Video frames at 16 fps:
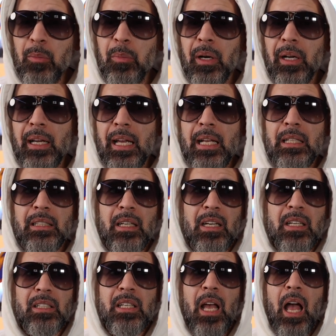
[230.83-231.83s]
but it
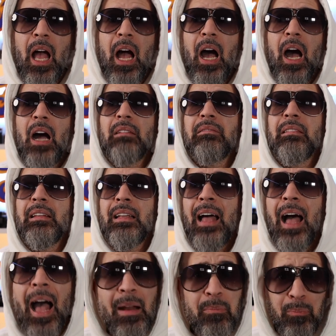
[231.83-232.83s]
does a
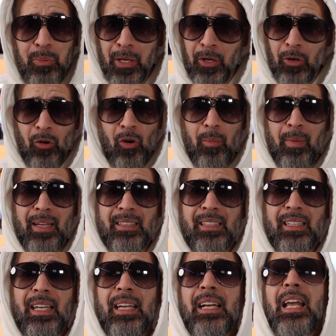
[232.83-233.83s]
lot better on my
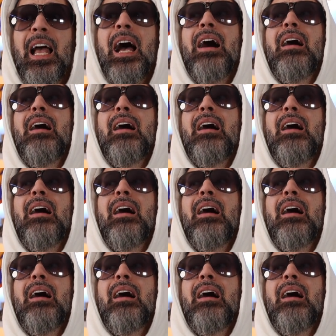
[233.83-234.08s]
skin,